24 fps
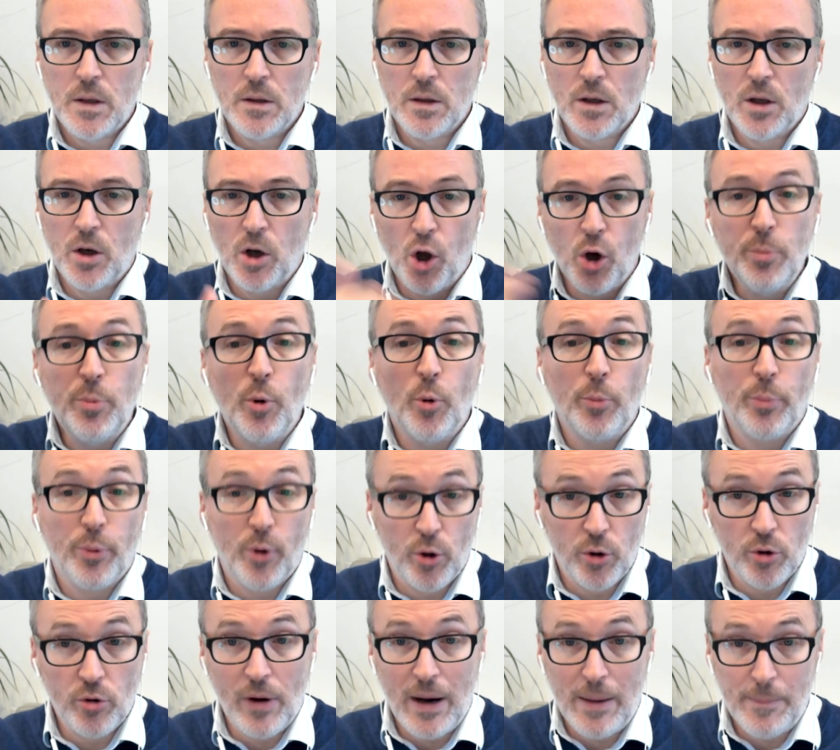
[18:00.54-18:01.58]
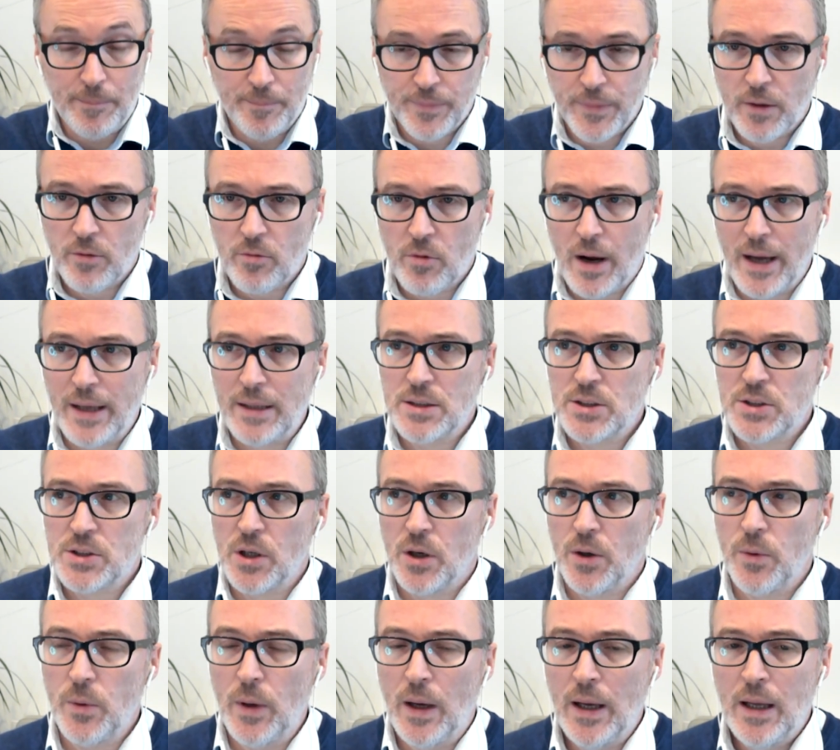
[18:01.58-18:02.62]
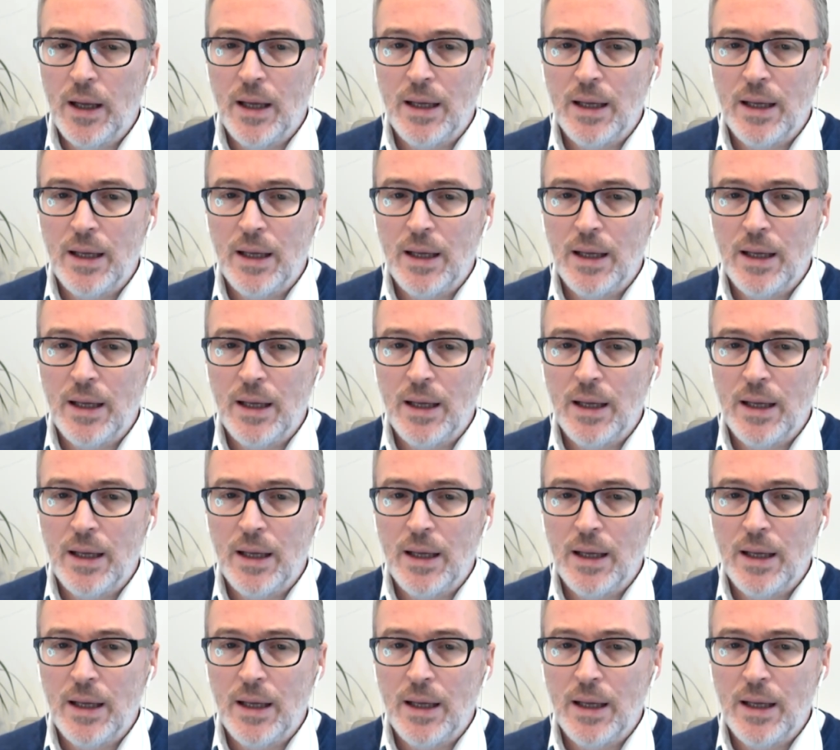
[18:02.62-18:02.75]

global program. Right. So,